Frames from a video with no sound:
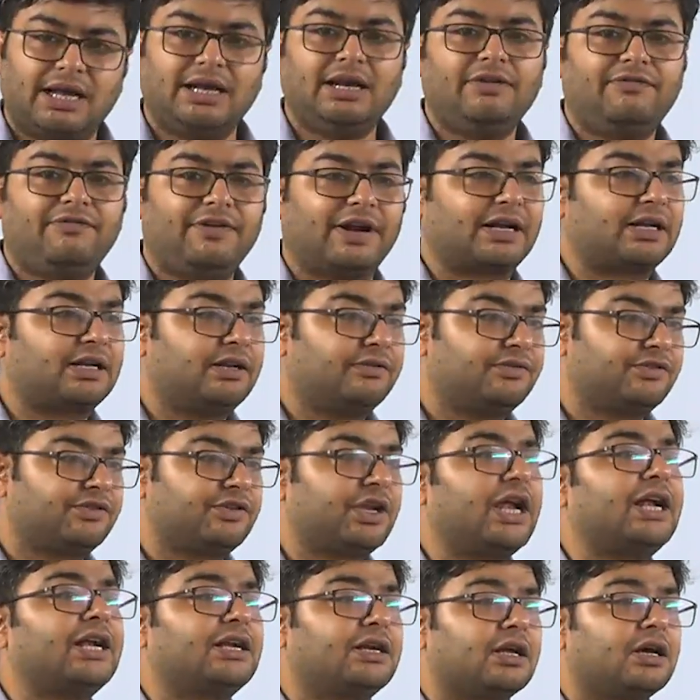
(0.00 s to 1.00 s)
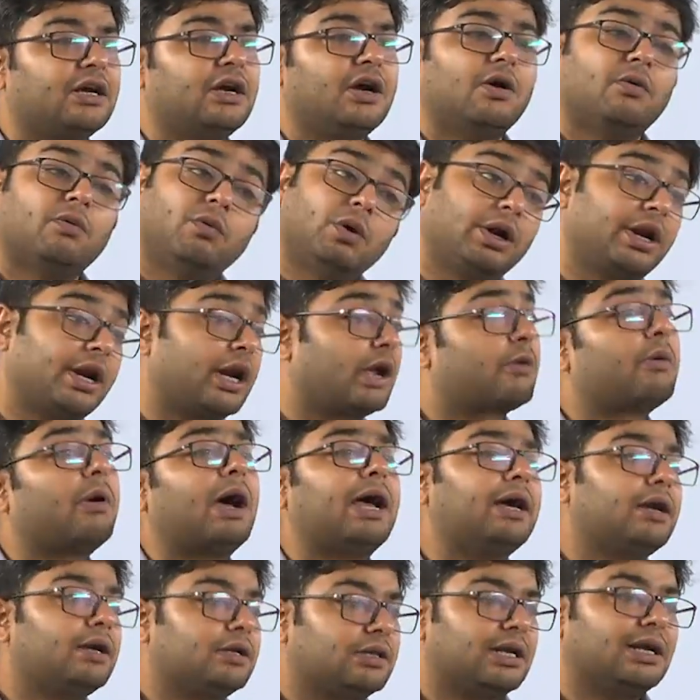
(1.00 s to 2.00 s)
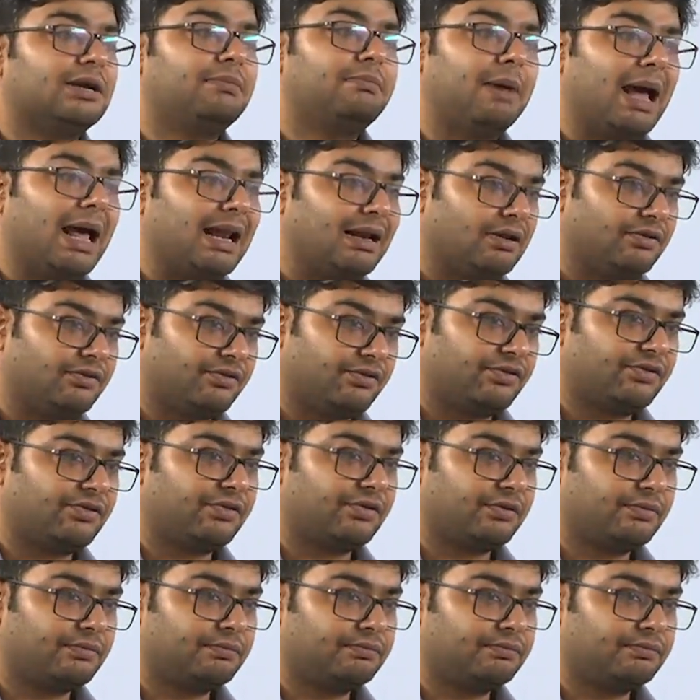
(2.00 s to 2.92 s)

effective state would require that balance.